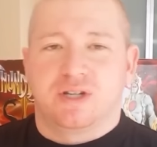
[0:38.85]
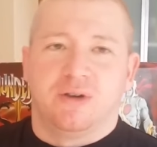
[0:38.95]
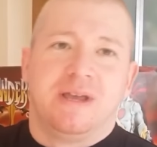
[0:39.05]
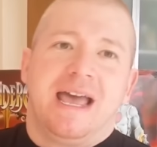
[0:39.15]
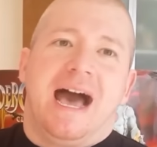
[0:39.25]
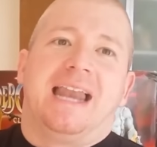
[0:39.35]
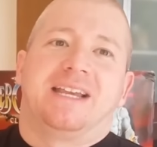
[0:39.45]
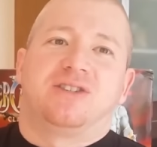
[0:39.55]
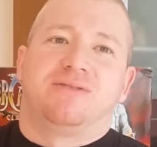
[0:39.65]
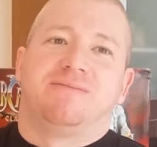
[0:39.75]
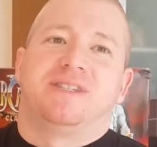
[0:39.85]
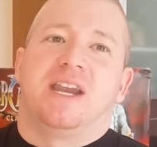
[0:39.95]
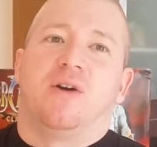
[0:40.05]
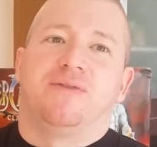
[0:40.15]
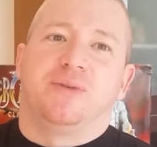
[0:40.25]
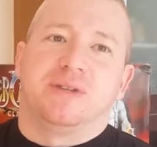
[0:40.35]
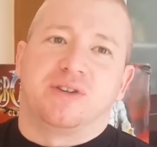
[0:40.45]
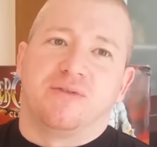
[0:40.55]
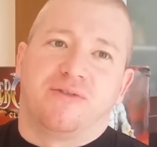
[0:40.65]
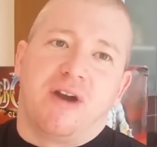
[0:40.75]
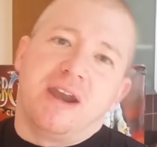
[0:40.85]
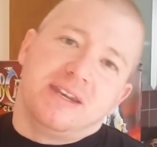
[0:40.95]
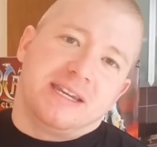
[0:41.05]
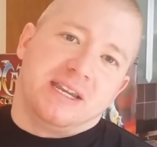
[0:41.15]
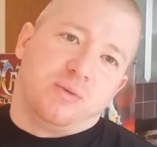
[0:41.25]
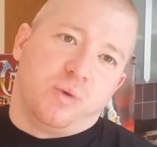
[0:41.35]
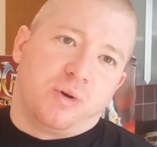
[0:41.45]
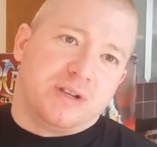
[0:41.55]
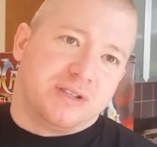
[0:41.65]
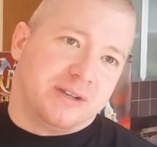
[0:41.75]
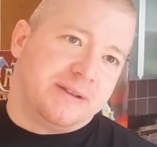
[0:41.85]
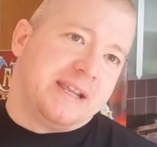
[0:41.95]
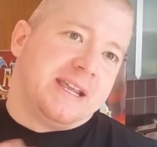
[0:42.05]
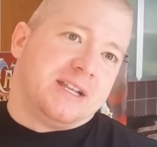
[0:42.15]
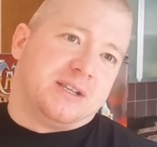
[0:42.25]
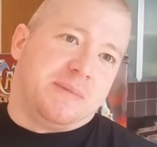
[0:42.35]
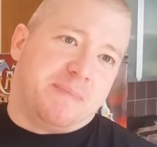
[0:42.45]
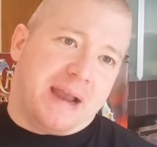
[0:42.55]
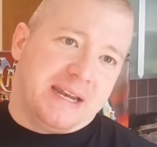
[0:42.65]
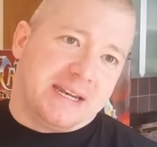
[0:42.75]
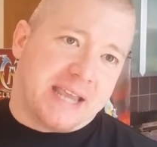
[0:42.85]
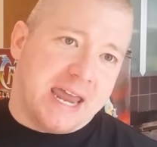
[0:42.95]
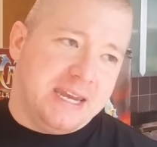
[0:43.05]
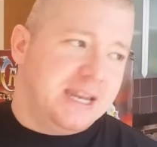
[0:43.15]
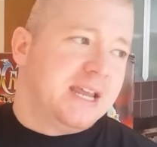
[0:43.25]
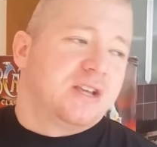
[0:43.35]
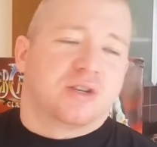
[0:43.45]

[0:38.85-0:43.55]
So Alex sent it off to his good friend Ian Wilkinson to be painted again.